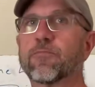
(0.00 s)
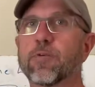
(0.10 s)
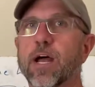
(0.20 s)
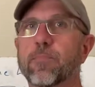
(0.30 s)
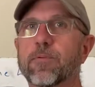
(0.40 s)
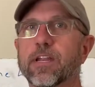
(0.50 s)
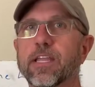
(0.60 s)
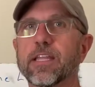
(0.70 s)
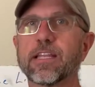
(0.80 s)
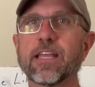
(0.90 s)

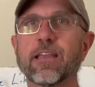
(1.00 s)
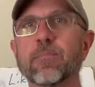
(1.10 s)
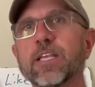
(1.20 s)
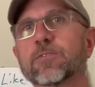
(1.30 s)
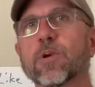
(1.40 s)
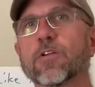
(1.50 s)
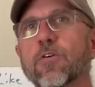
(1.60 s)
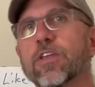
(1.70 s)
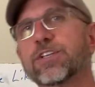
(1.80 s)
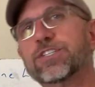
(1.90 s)
property, it means we're
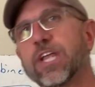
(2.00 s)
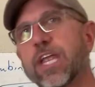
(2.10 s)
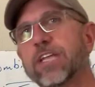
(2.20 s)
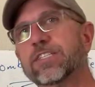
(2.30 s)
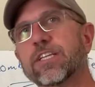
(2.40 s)
going to change the